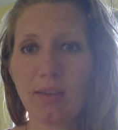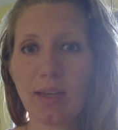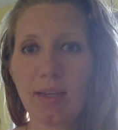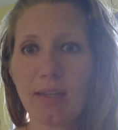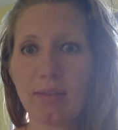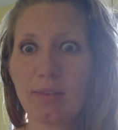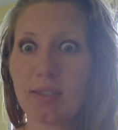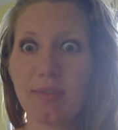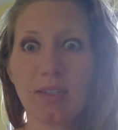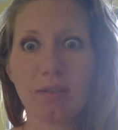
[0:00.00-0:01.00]
in
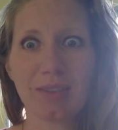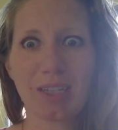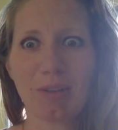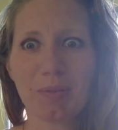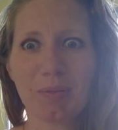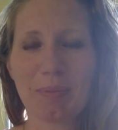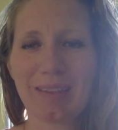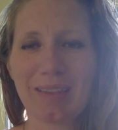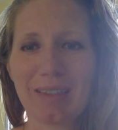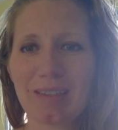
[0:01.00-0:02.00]
this video to help
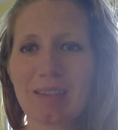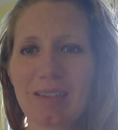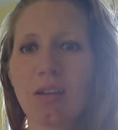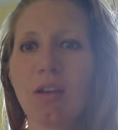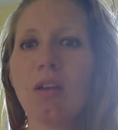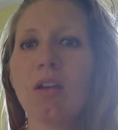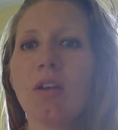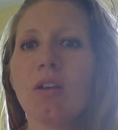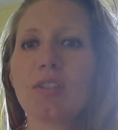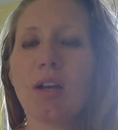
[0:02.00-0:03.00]
explain things.
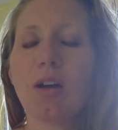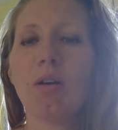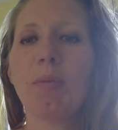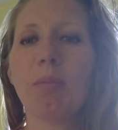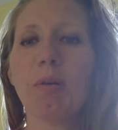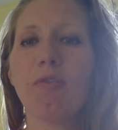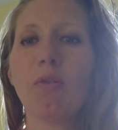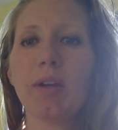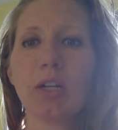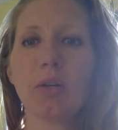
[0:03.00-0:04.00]
So
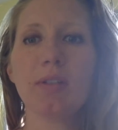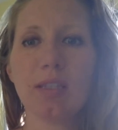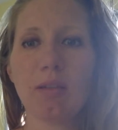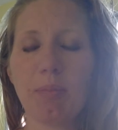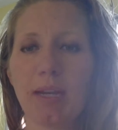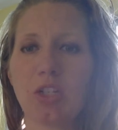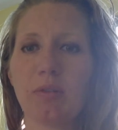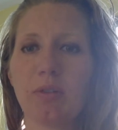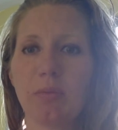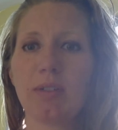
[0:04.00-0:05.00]
before I go into the page, I
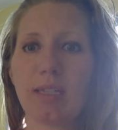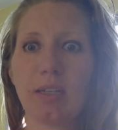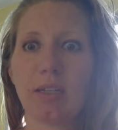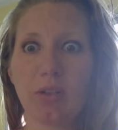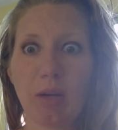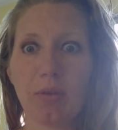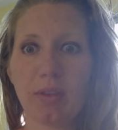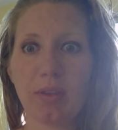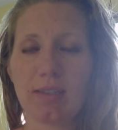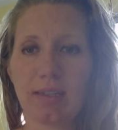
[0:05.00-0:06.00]
did want to tell you a couple
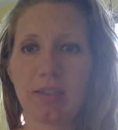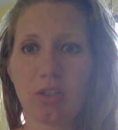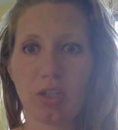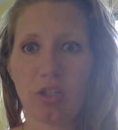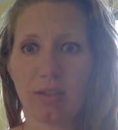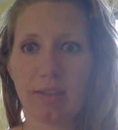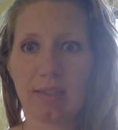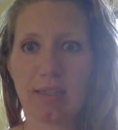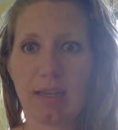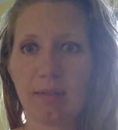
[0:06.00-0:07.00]
things that I did change on the
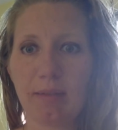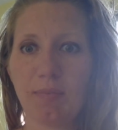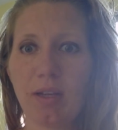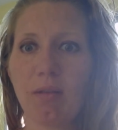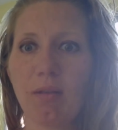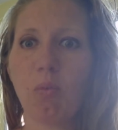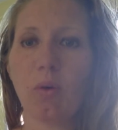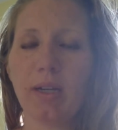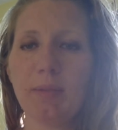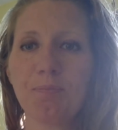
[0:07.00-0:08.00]
design.
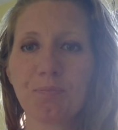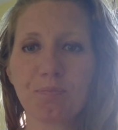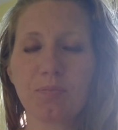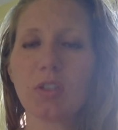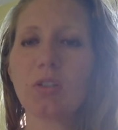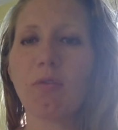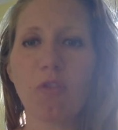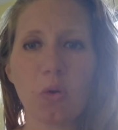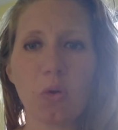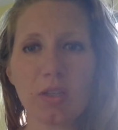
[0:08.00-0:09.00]
One,
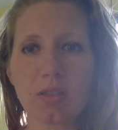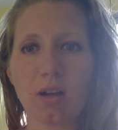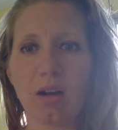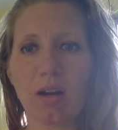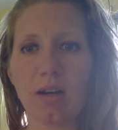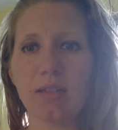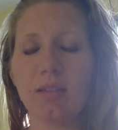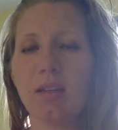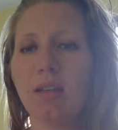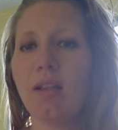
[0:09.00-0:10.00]
focused
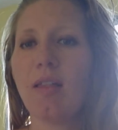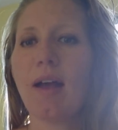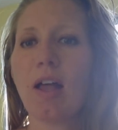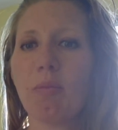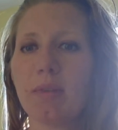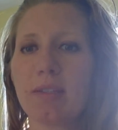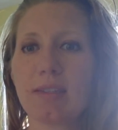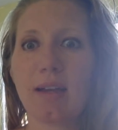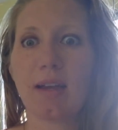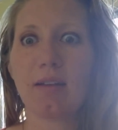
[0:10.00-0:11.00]
on elements
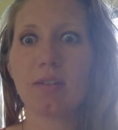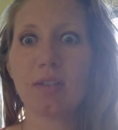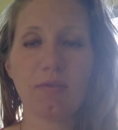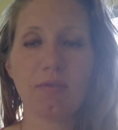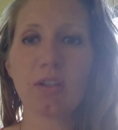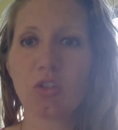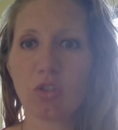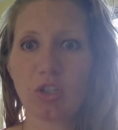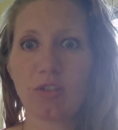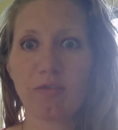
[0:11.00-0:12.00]
that of the
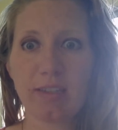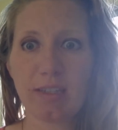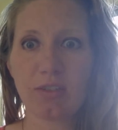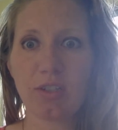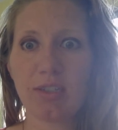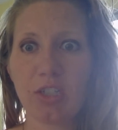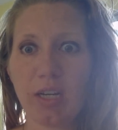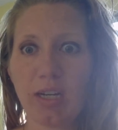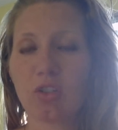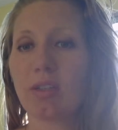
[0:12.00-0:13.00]
construction phase that did
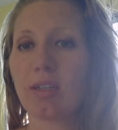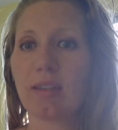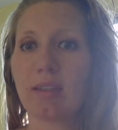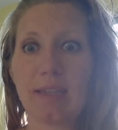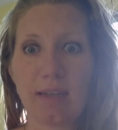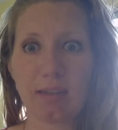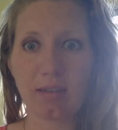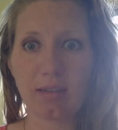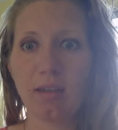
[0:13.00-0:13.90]
change, like the deck,